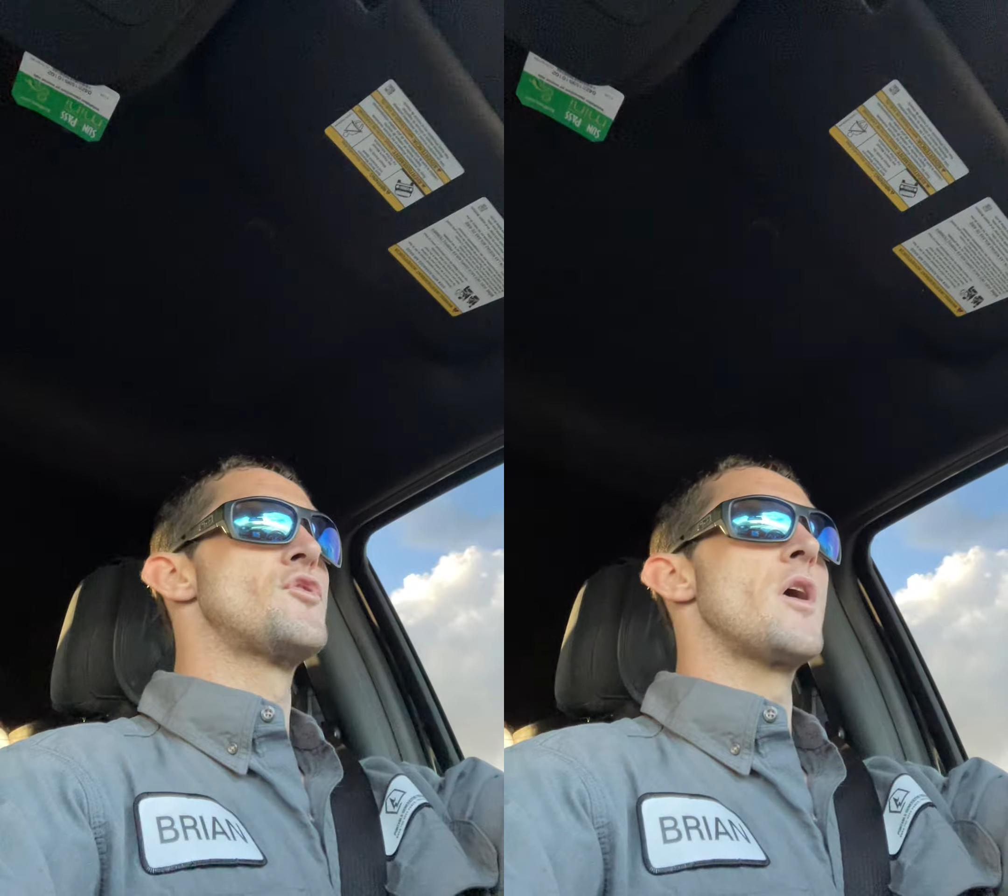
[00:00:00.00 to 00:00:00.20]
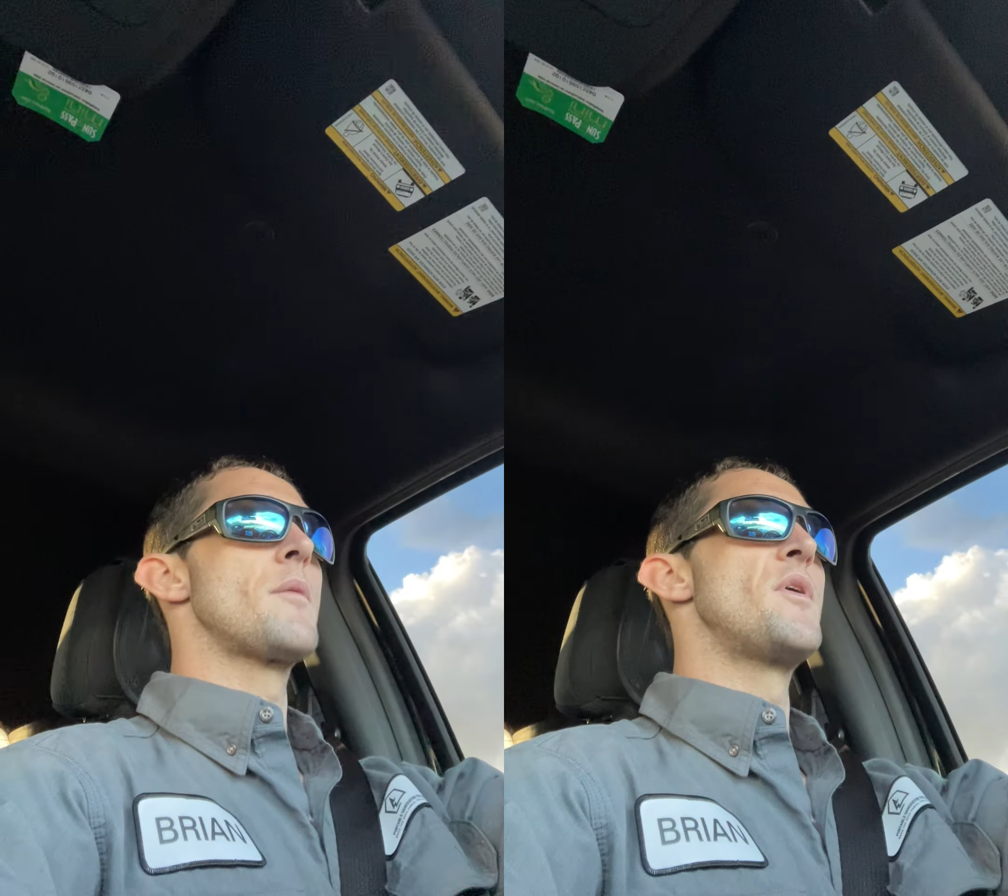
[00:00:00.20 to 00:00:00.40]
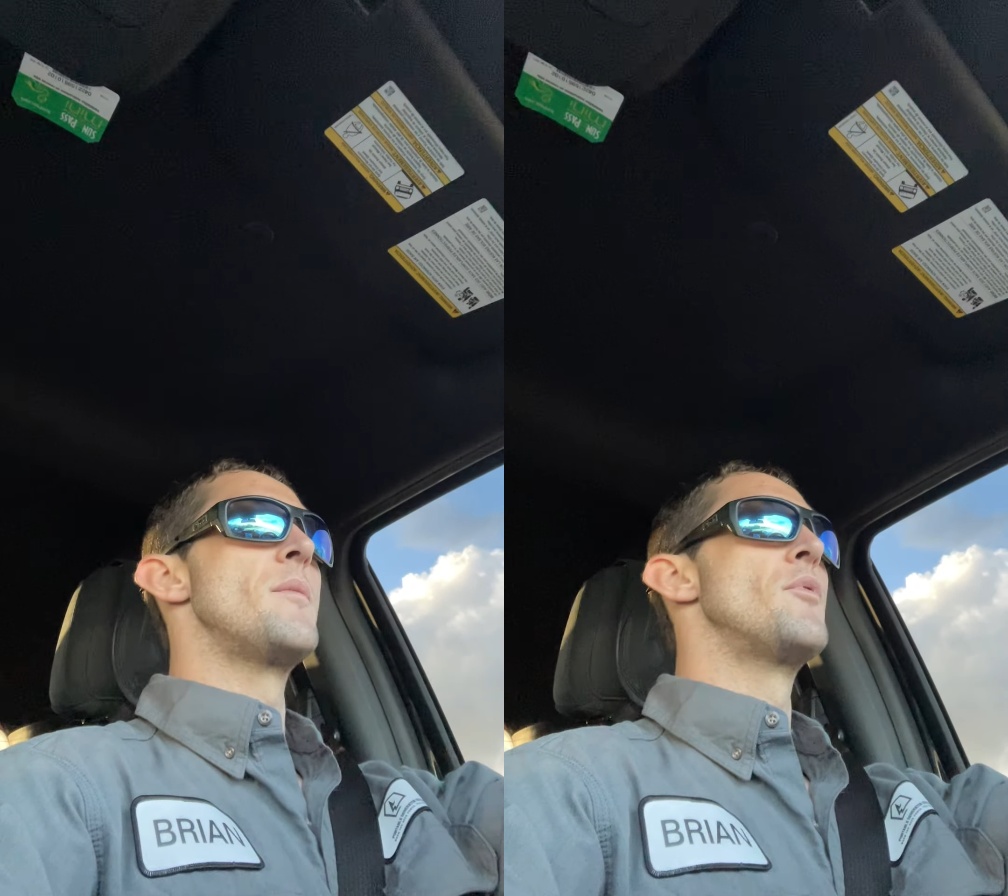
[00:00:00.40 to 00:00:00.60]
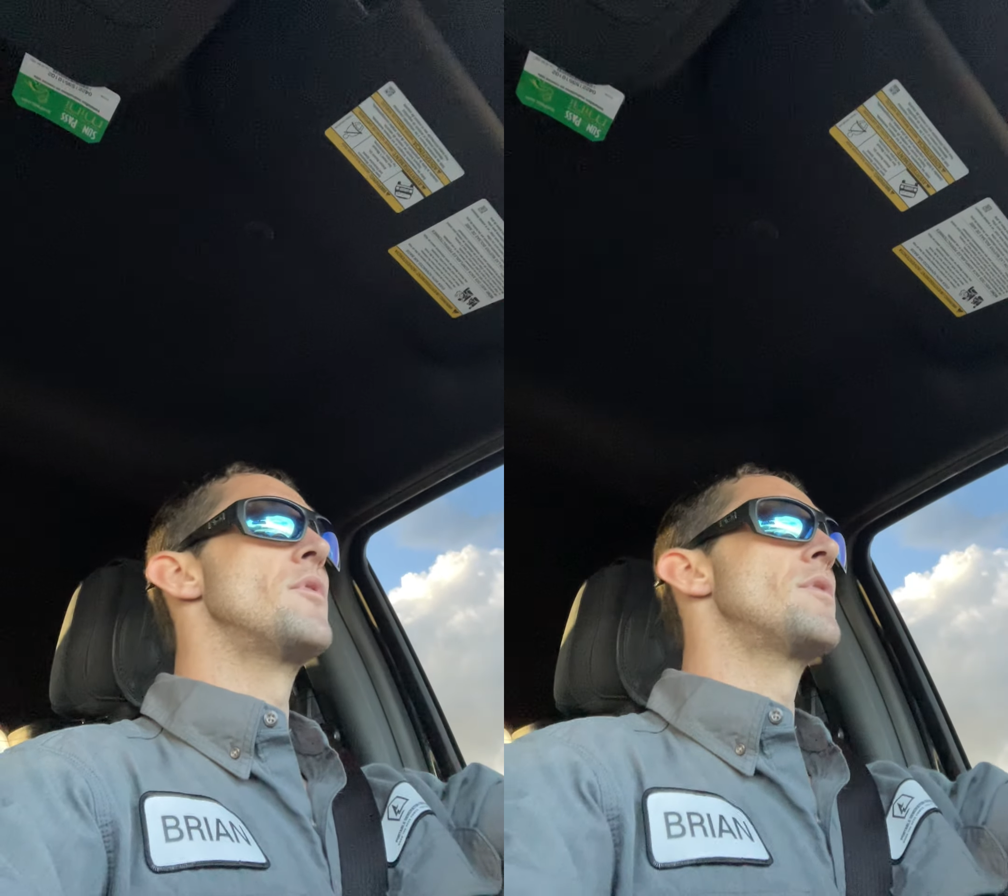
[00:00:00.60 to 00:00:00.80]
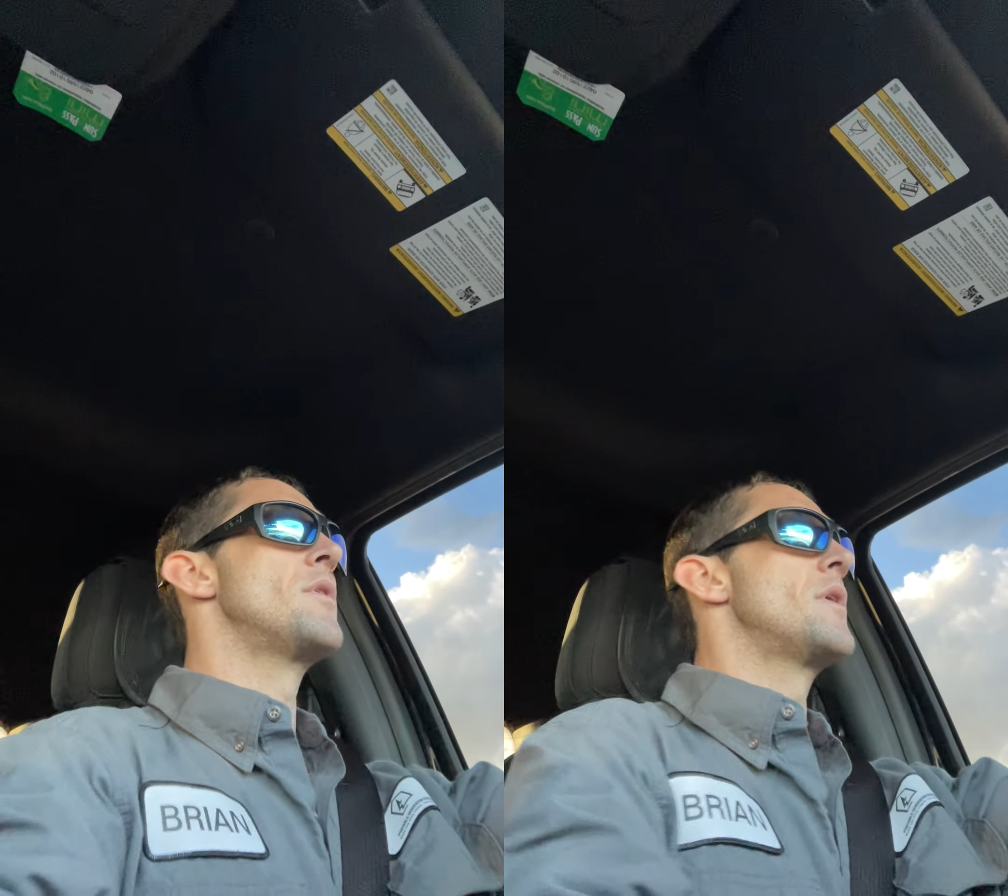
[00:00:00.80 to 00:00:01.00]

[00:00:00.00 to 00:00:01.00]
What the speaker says: truck people,